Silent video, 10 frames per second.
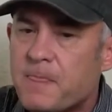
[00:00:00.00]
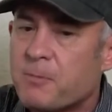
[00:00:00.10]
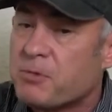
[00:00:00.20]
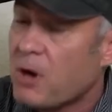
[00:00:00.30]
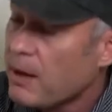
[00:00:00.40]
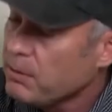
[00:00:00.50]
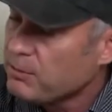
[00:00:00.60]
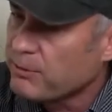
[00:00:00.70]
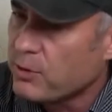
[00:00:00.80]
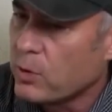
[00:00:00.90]
The
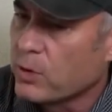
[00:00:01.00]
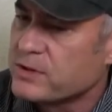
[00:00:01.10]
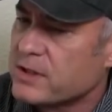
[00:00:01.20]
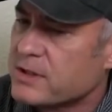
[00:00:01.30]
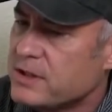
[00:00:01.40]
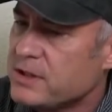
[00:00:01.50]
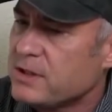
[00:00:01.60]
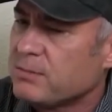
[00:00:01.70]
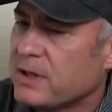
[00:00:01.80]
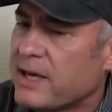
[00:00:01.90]
problem, of course, in a
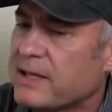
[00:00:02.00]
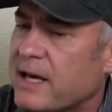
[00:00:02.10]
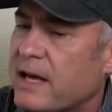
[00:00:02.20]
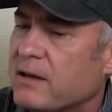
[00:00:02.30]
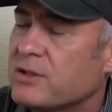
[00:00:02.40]
system like that,